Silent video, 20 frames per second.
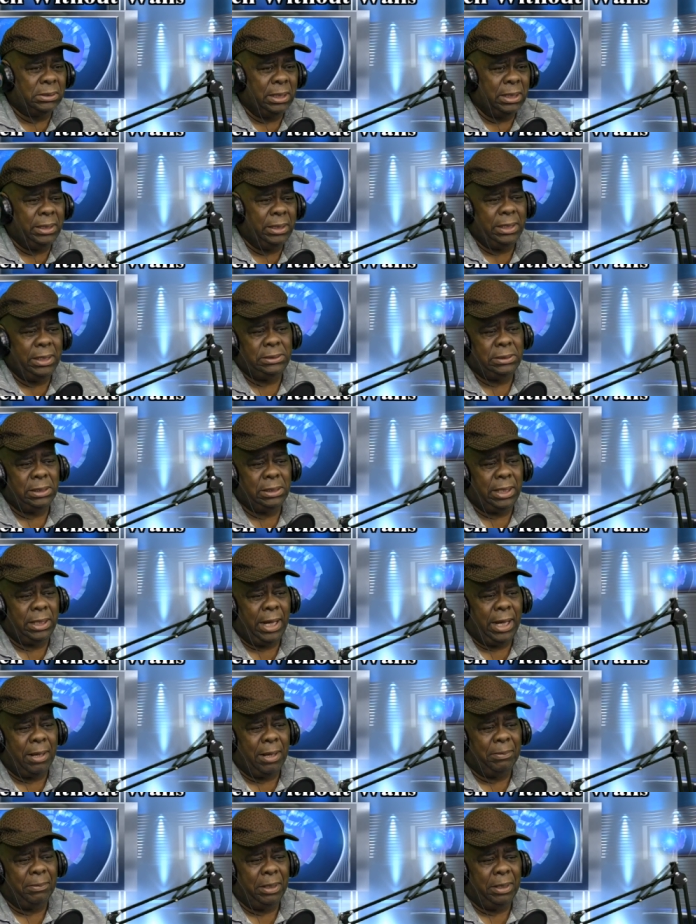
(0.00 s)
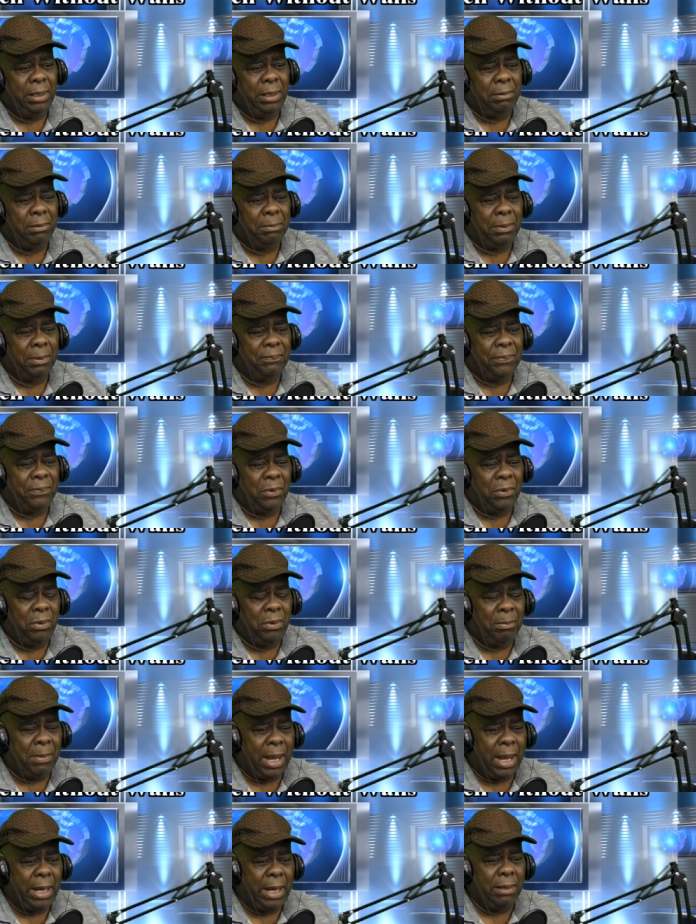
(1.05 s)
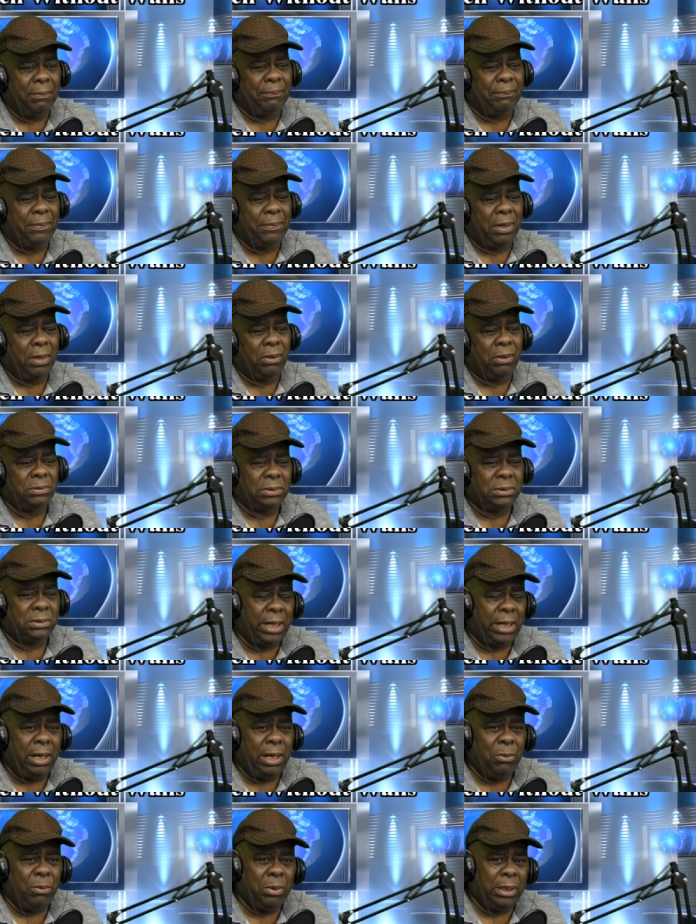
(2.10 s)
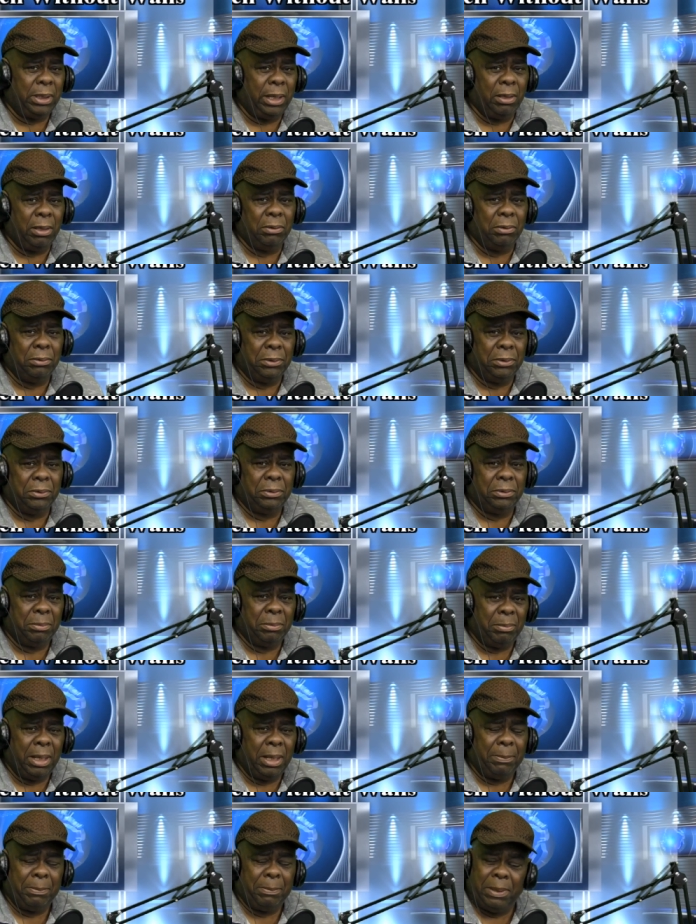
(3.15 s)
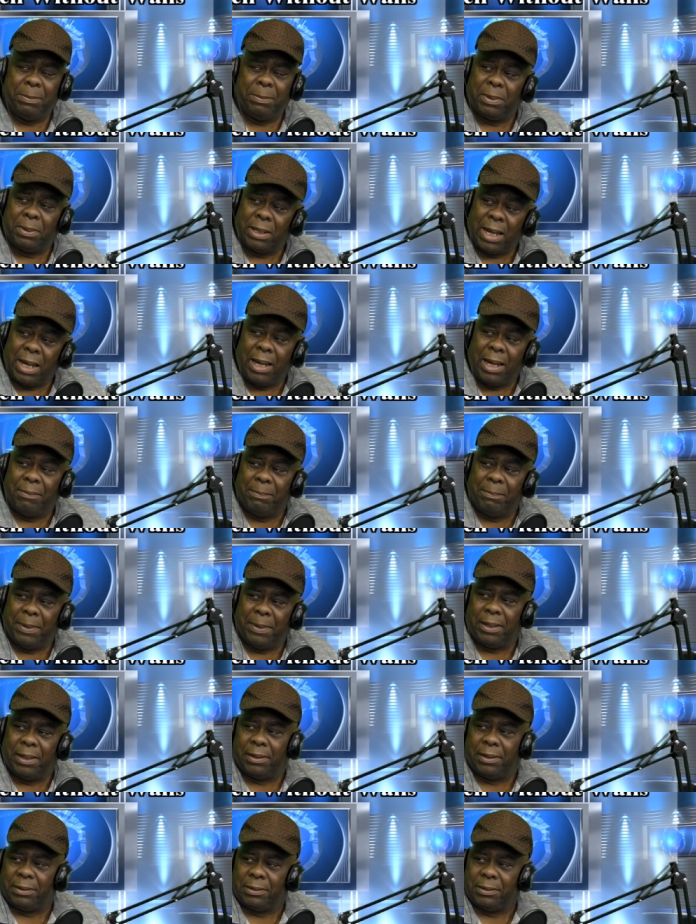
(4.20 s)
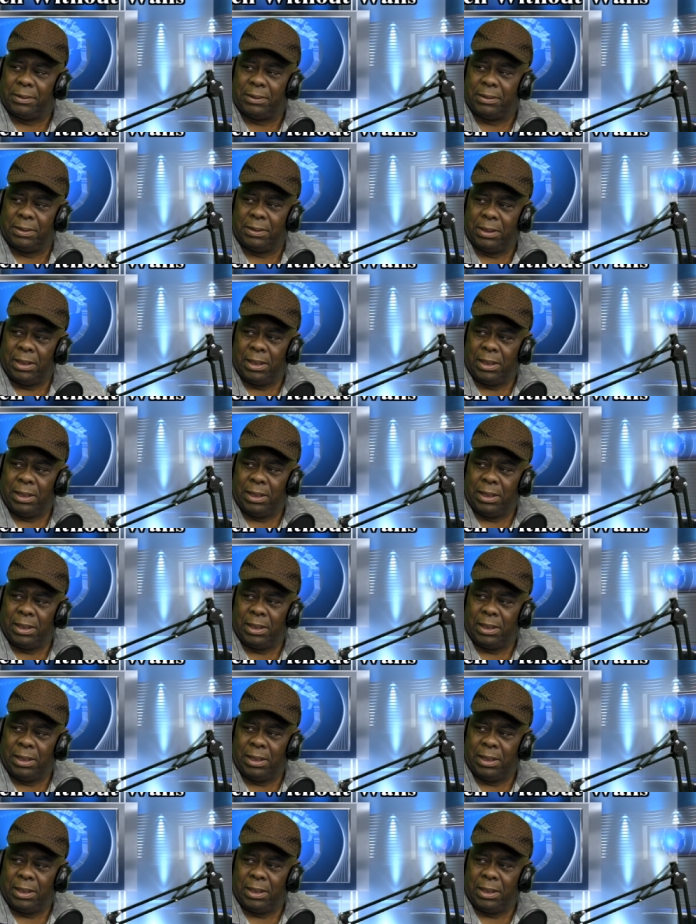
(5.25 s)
Clinton. They should have them before the microphone saying what they're gonna do to make people live better.